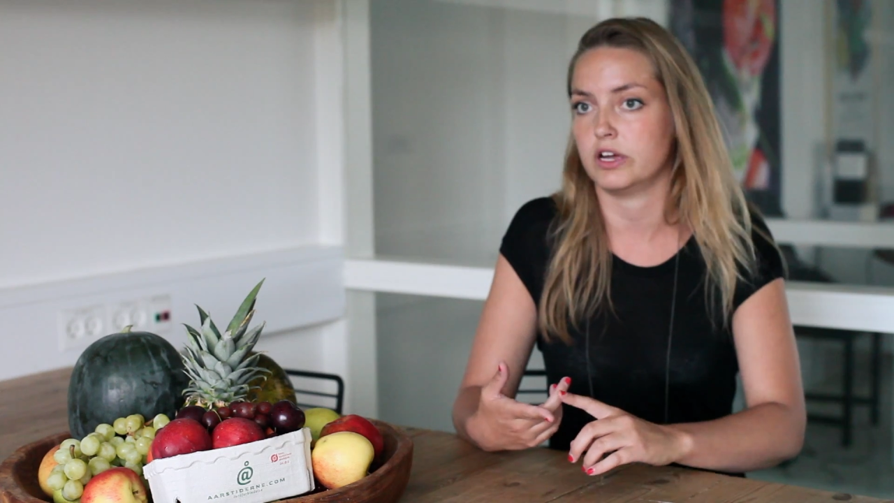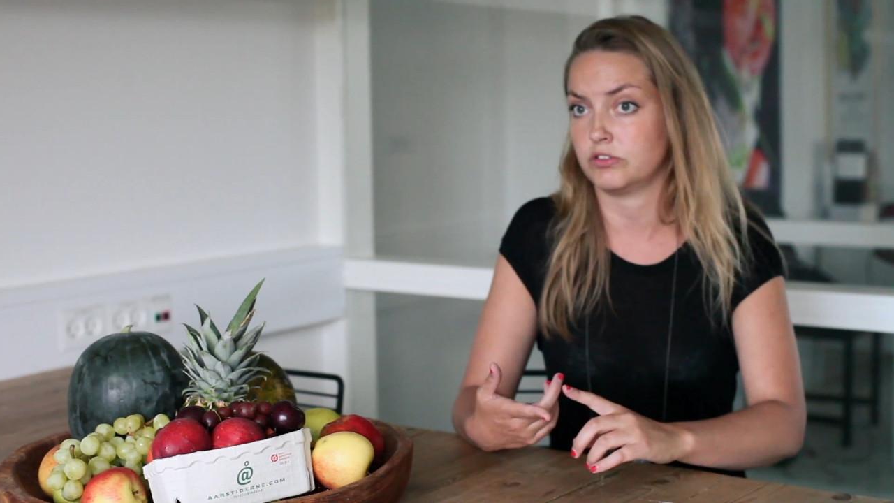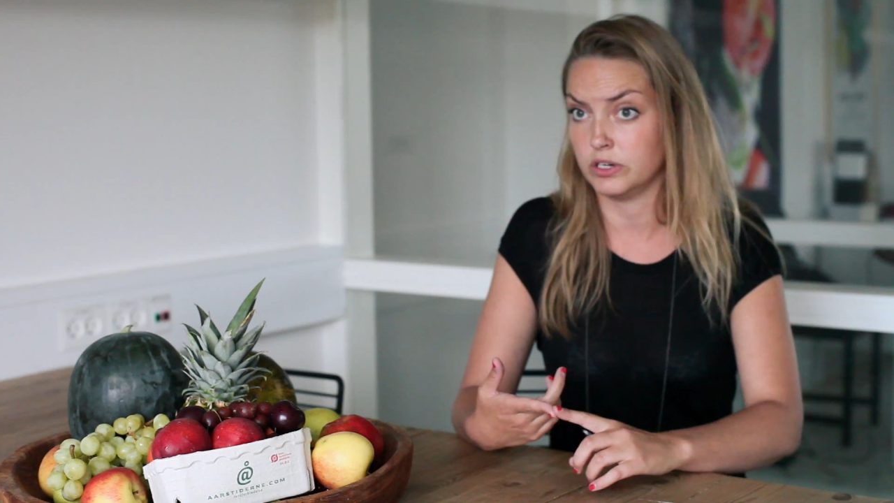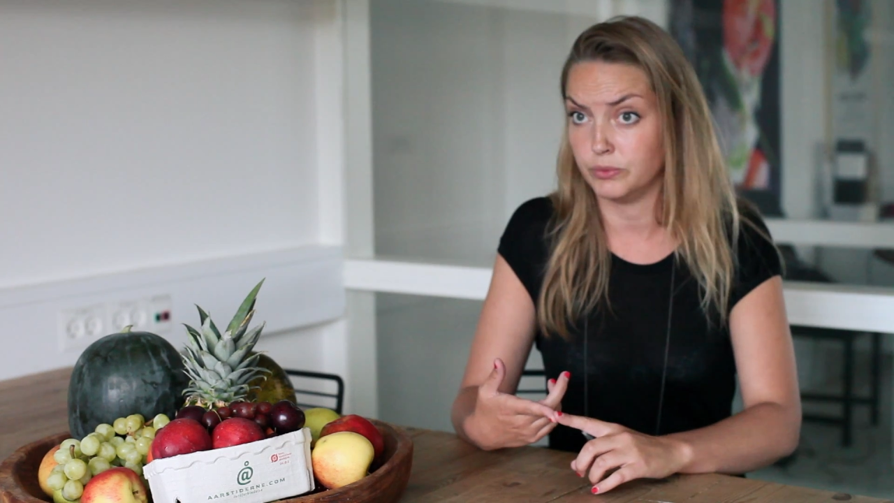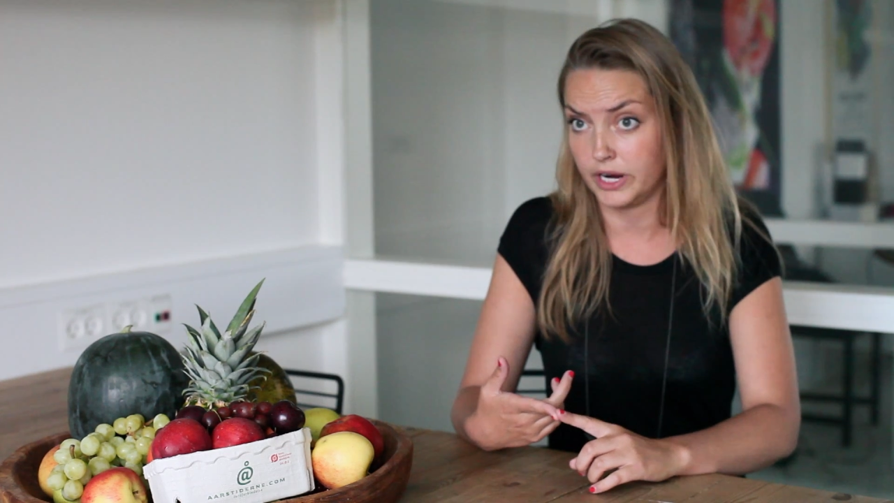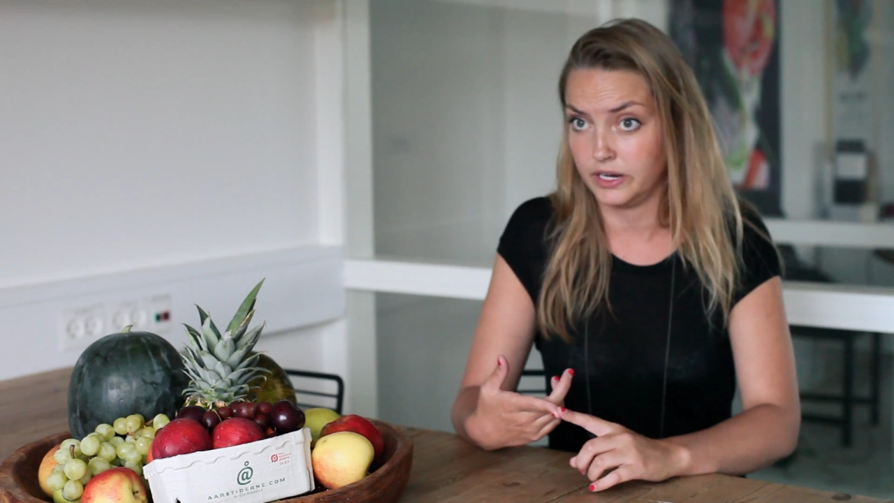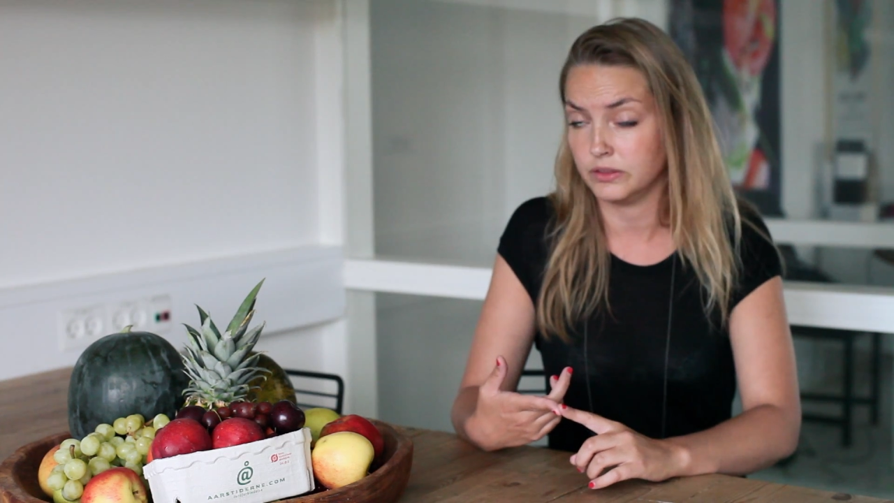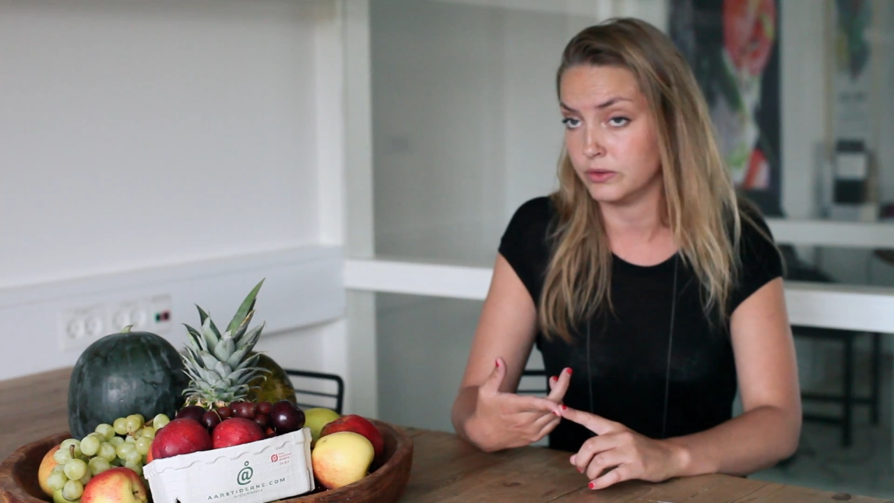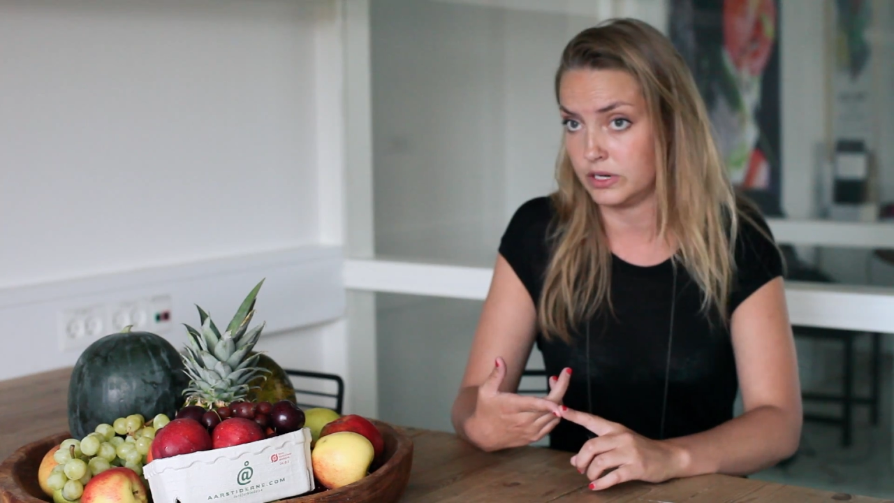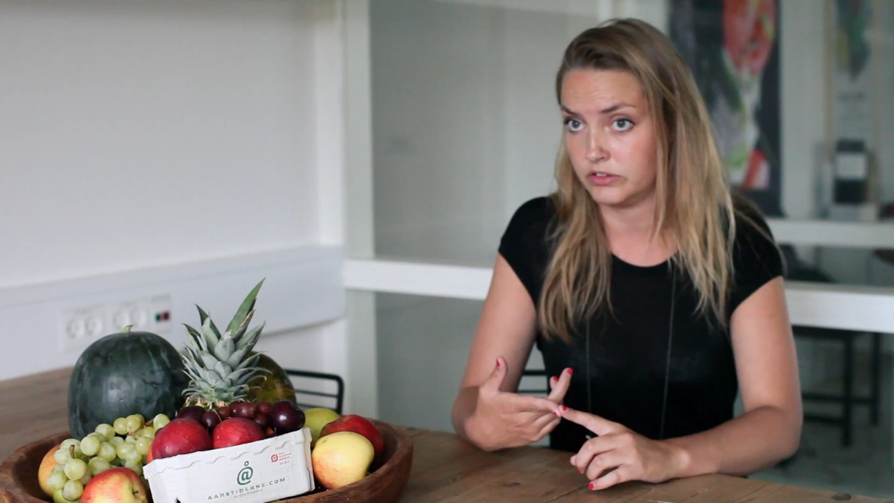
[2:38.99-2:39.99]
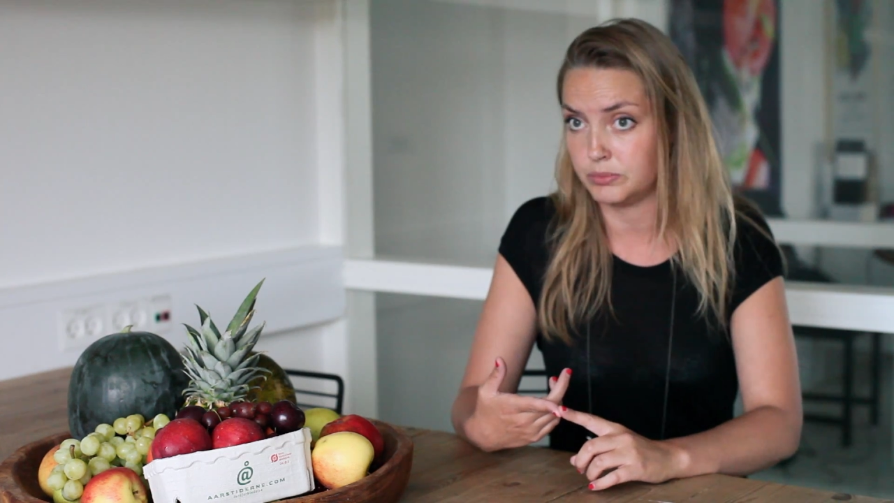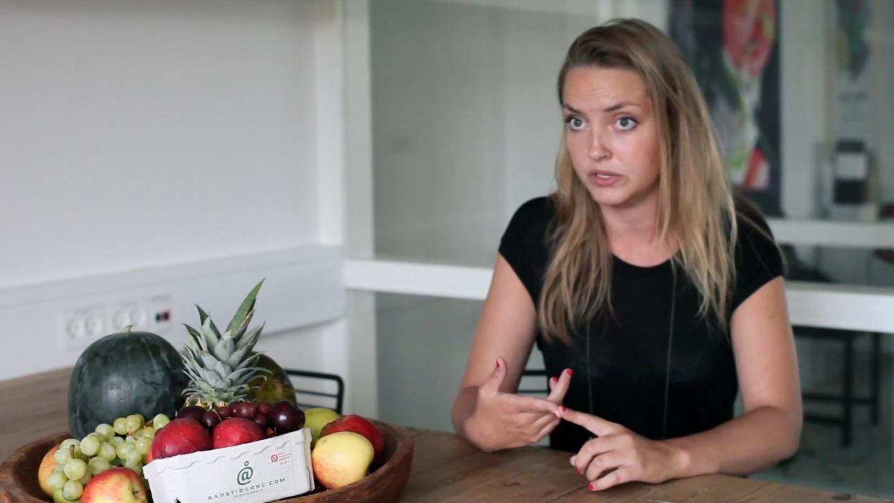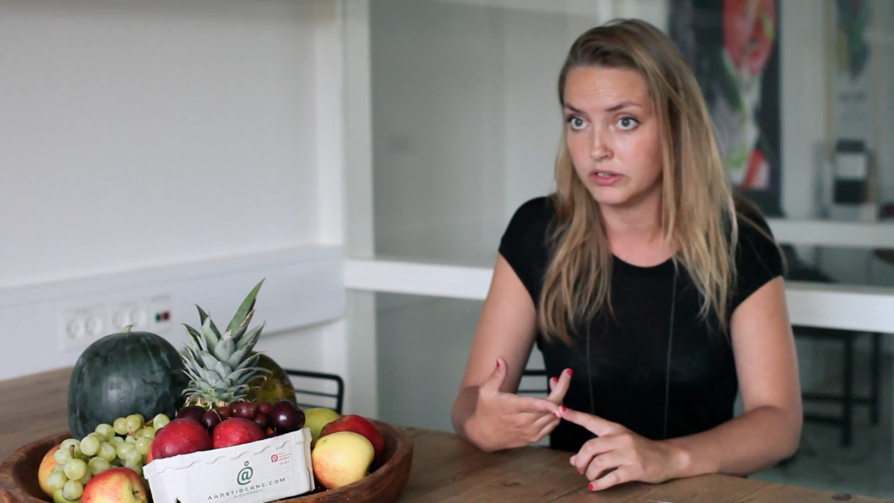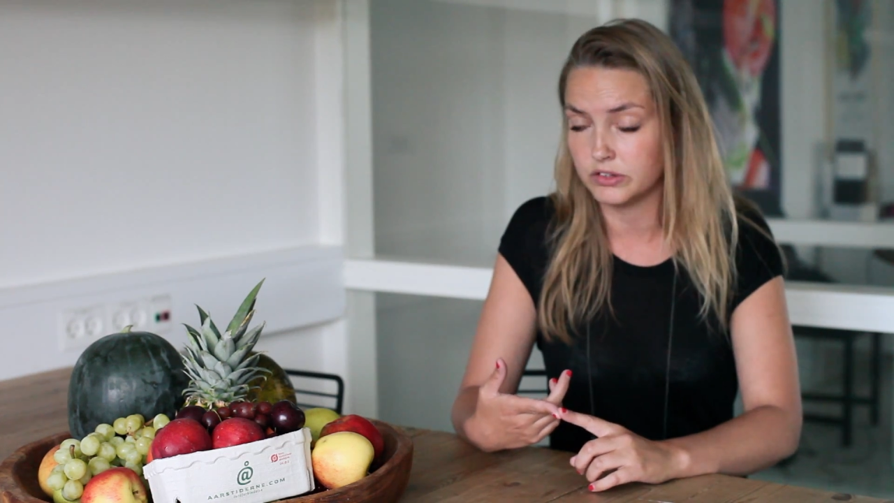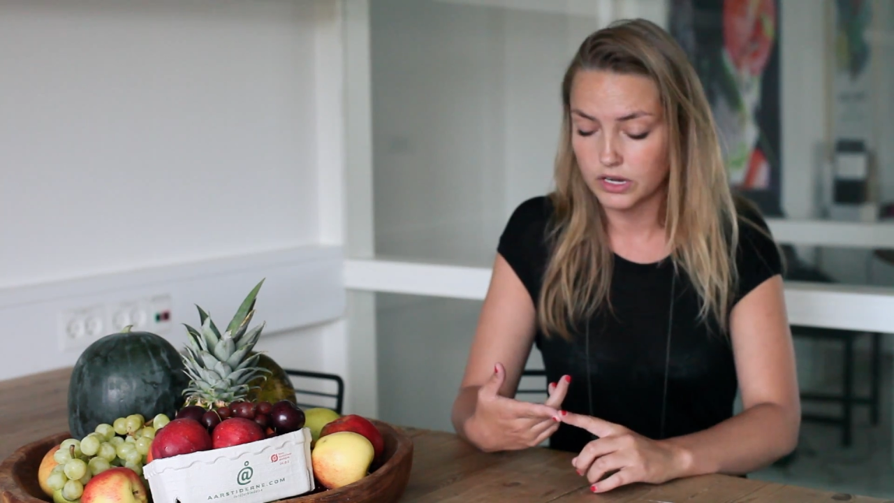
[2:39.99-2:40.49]
actually writing the
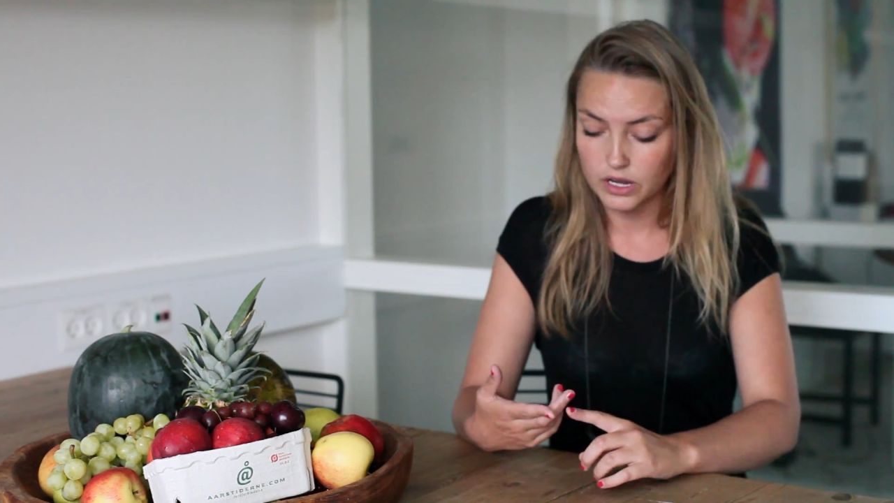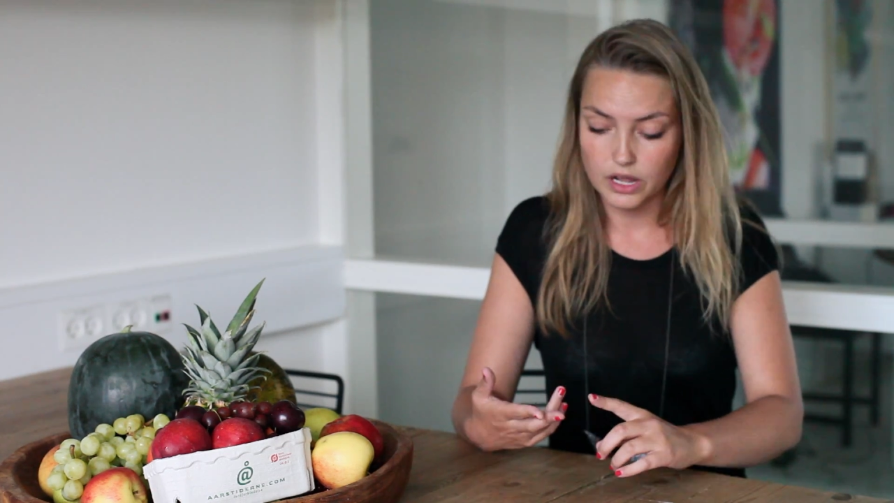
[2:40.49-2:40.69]
recipes.